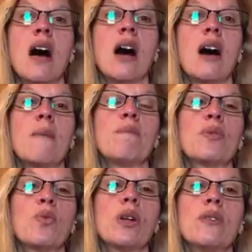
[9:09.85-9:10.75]

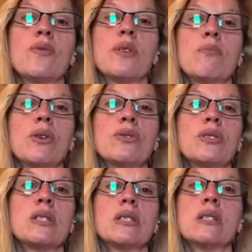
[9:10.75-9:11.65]
One of the
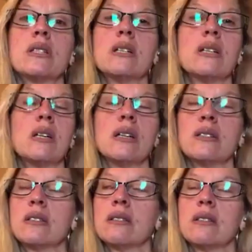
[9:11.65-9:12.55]
most
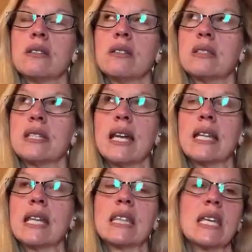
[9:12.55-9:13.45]

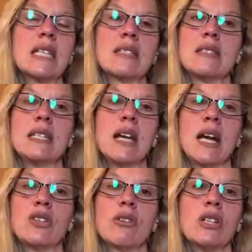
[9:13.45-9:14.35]
deadly things is
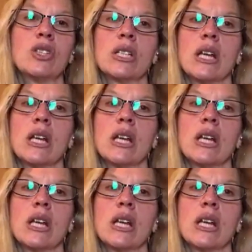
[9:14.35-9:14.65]
dehydration.